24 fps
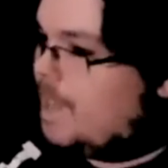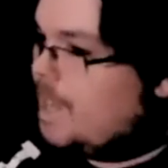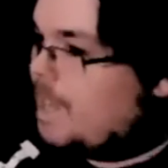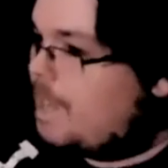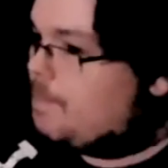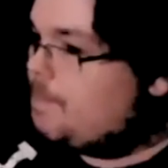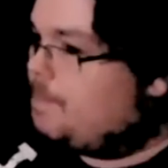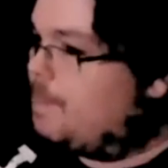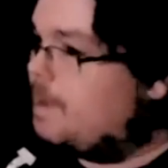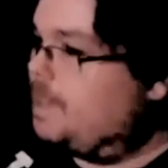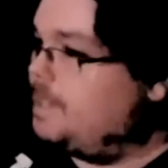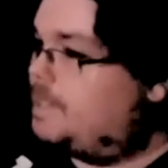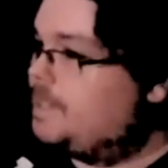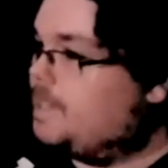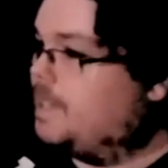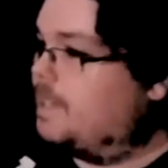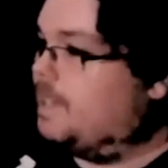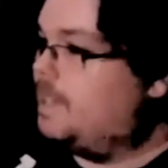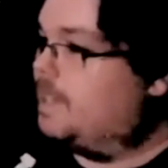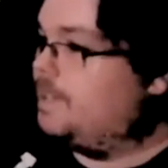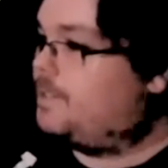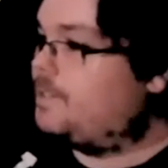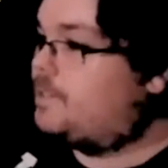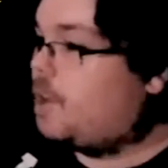but
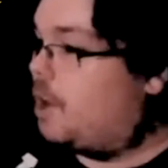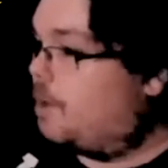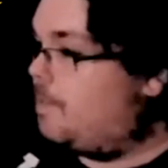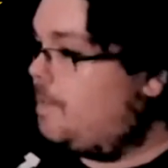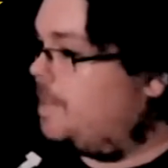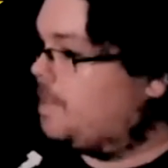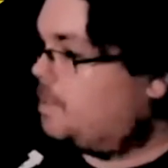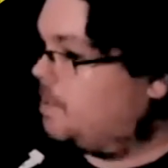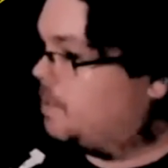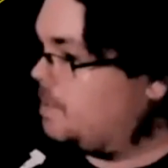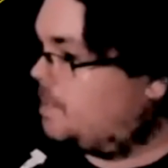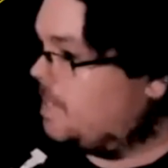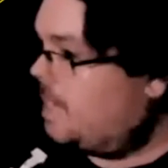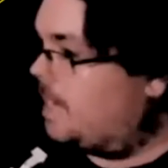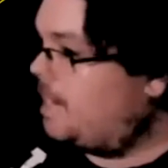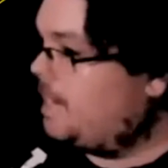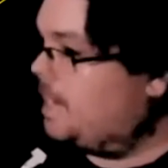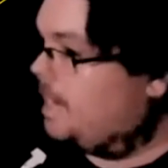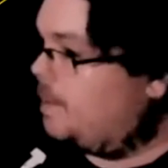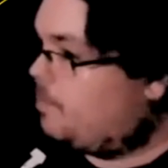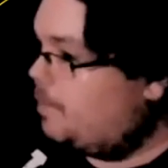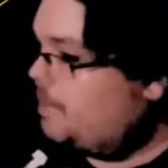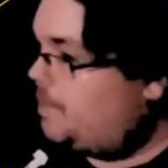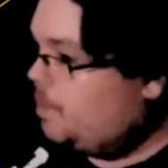uh, Starman's old
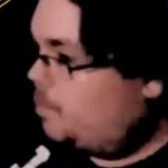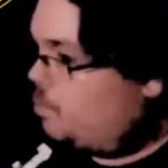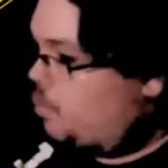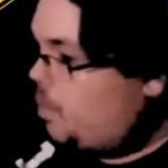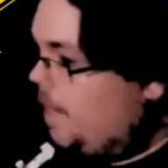psychic with the